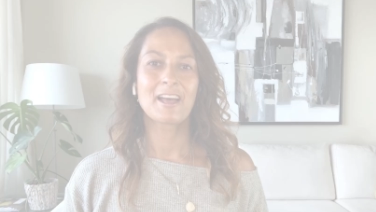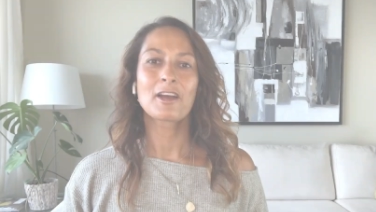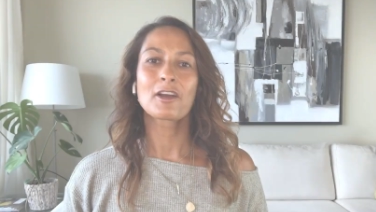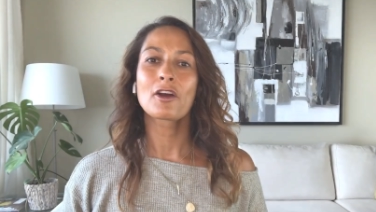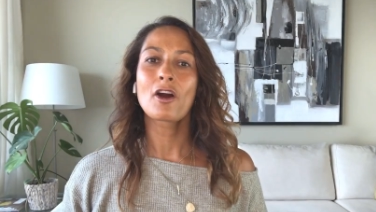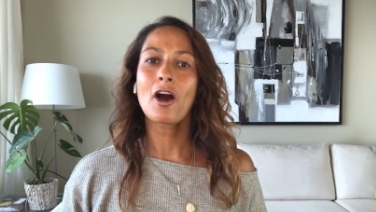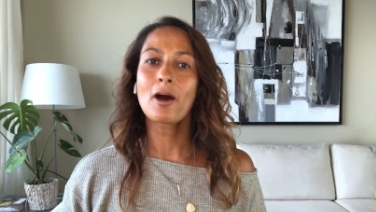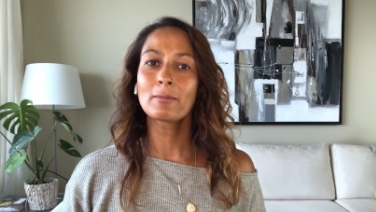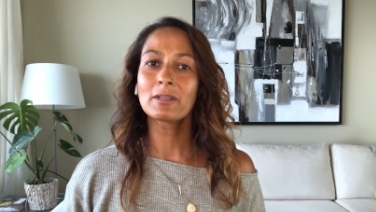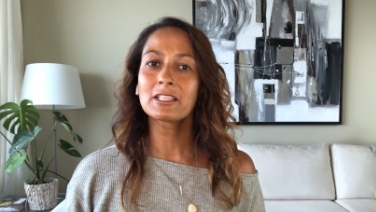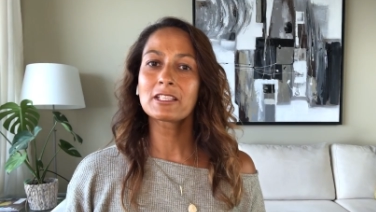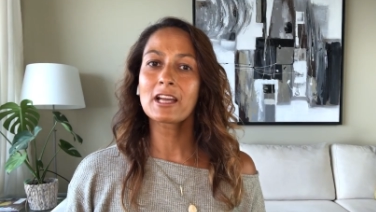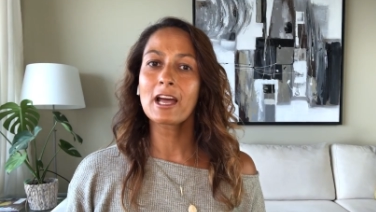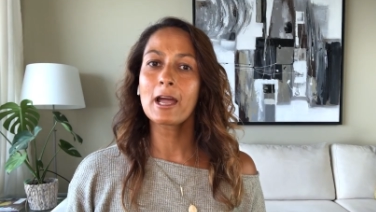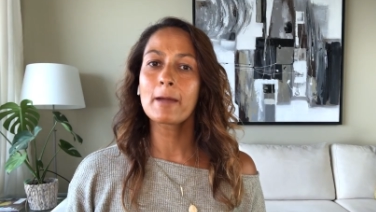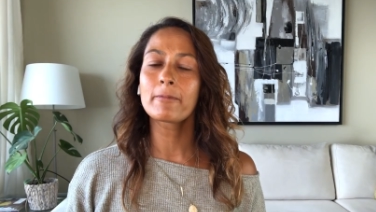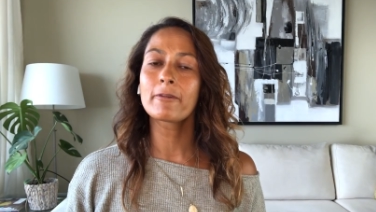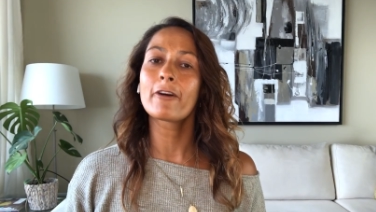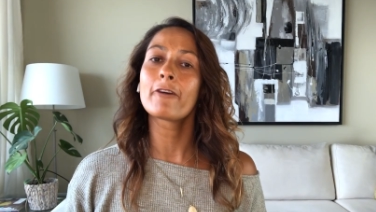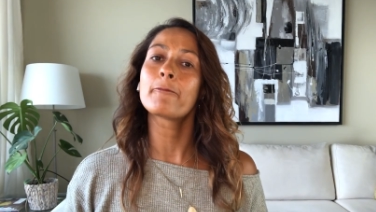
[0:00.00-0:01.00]
Common
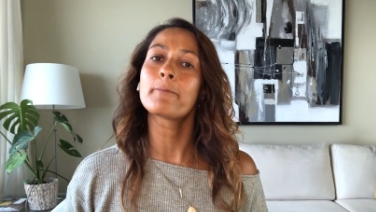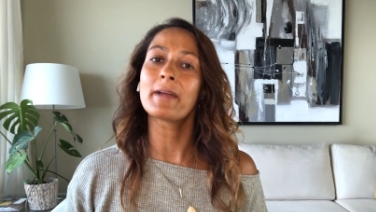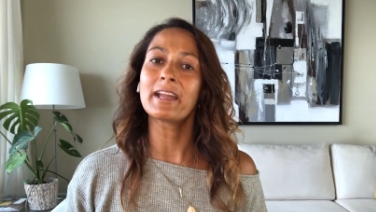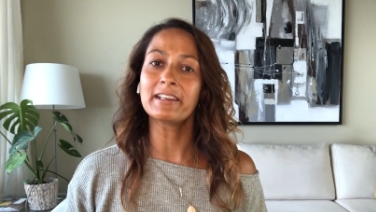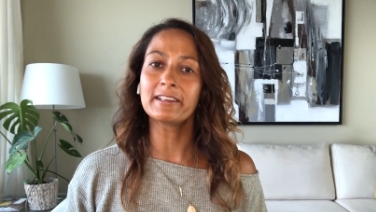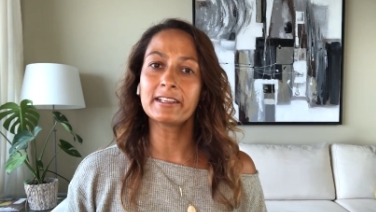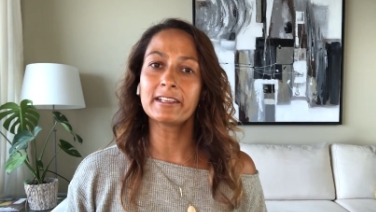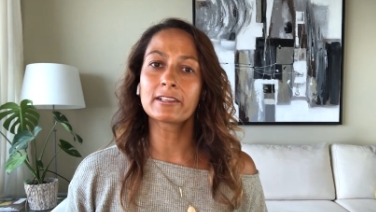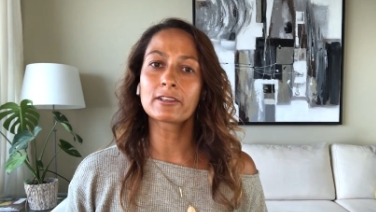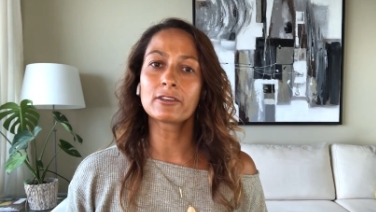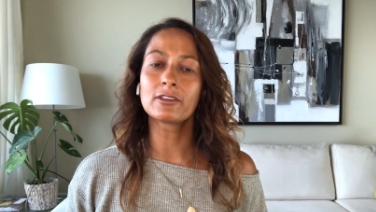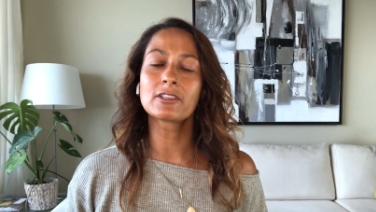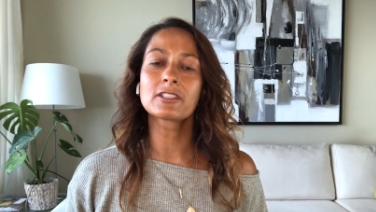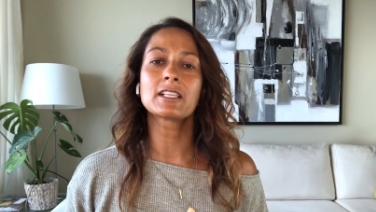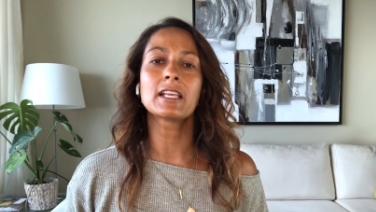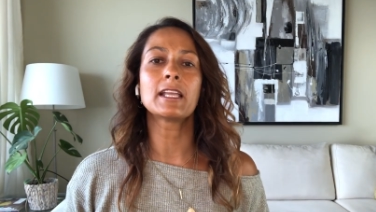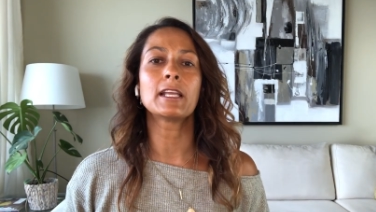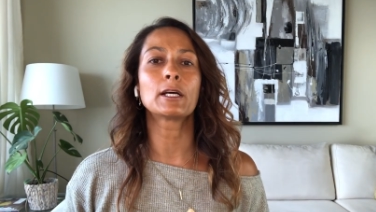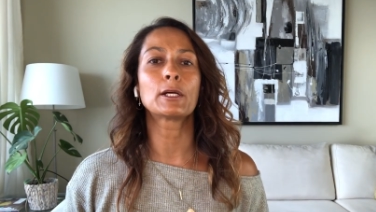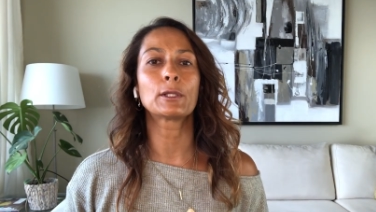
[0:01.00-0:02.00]
type of pen
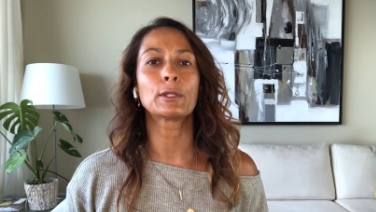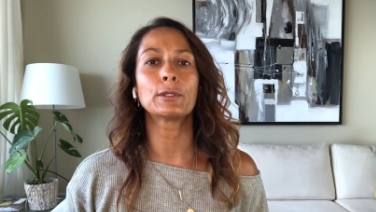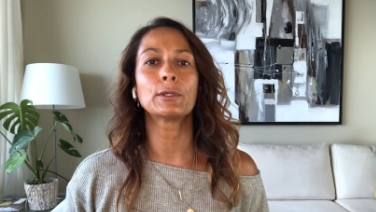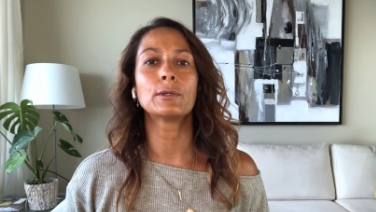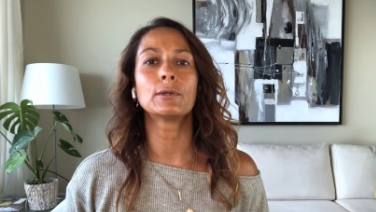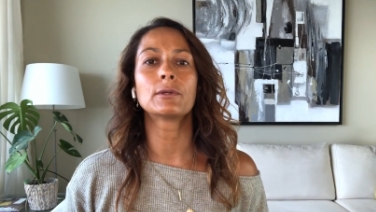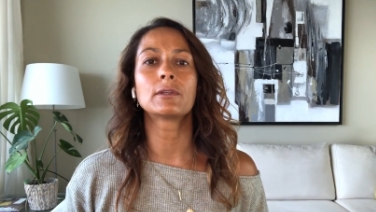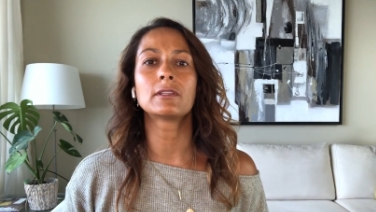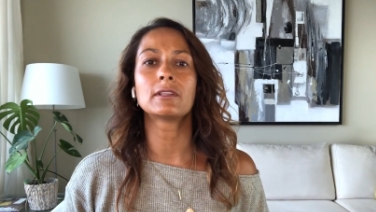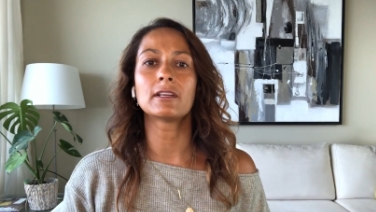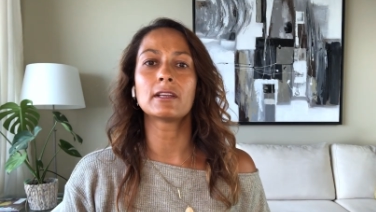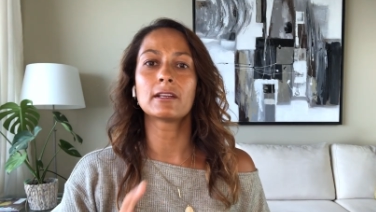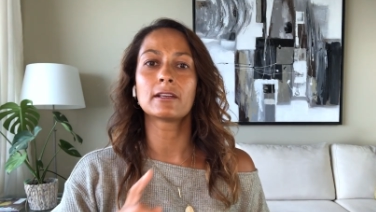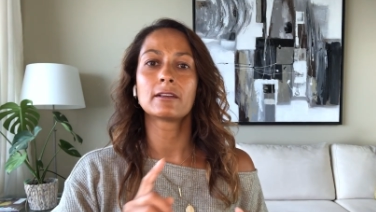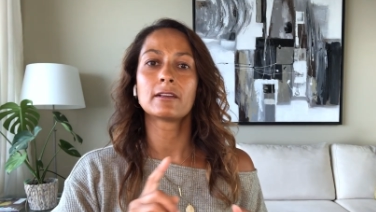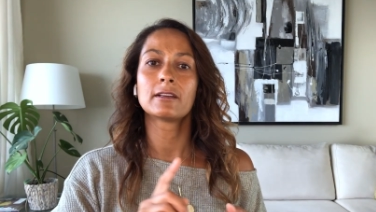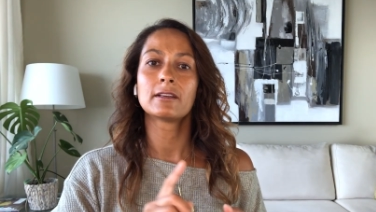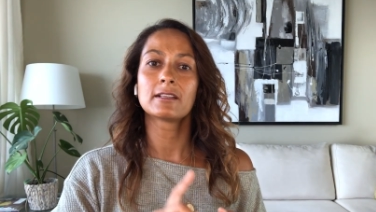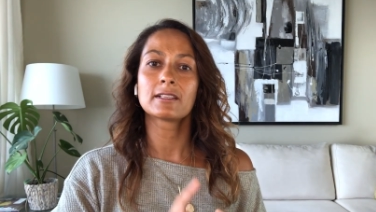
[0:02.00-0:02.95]
needles include the